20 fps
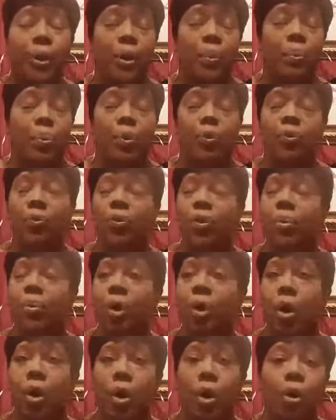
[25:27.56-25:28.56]
people
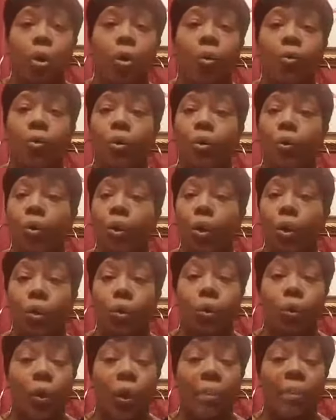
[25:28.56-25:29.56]
from all over the
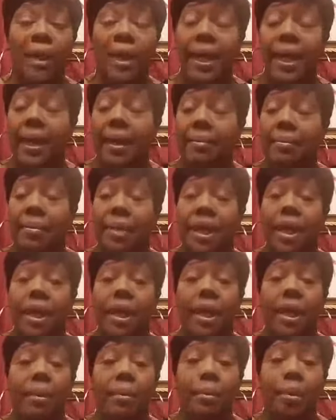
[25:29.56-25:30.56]
world, women and
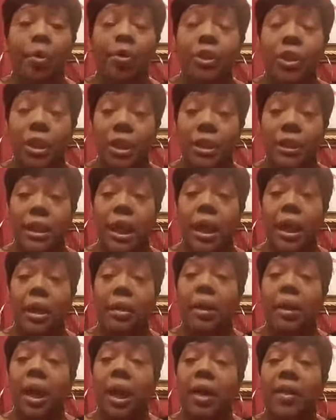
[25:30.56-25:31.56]
men, and most of the
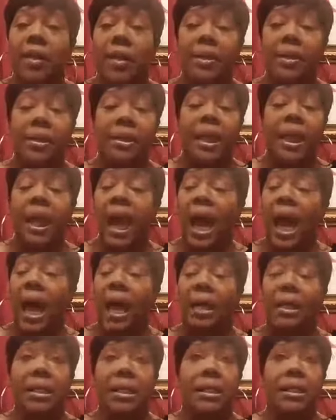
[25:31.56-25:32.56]
time they say,
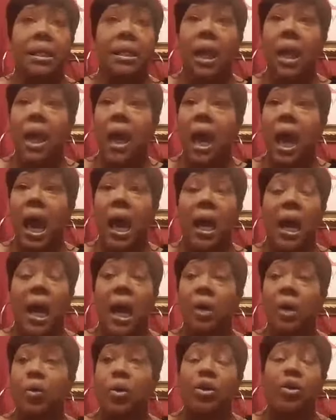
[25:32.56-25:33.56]

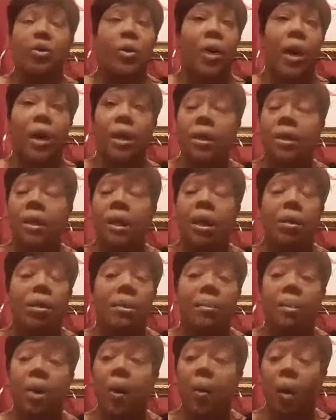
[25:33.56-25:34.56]
I quit trying to talk
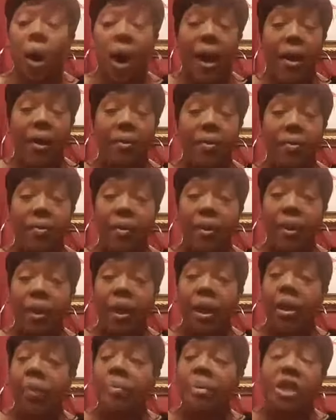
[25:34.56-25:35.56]
to my wife
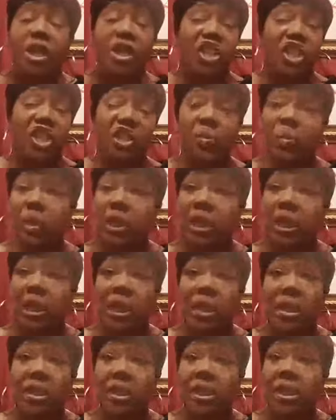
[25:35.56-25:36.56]
because she wouldn't
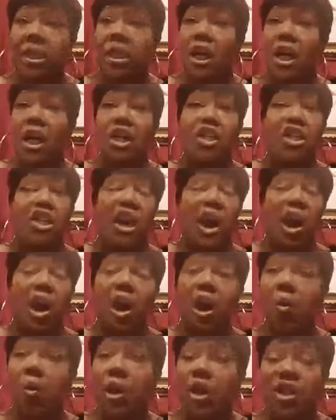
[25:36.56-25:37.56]
listen. She
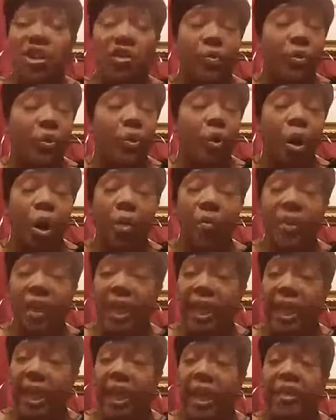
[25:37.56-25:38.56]
always flew off
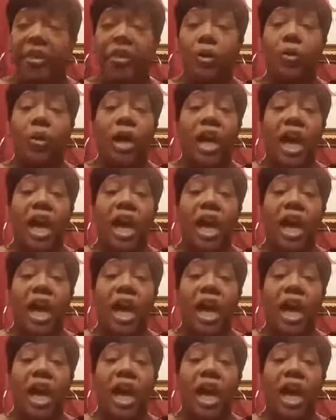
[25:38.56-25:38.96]
the handle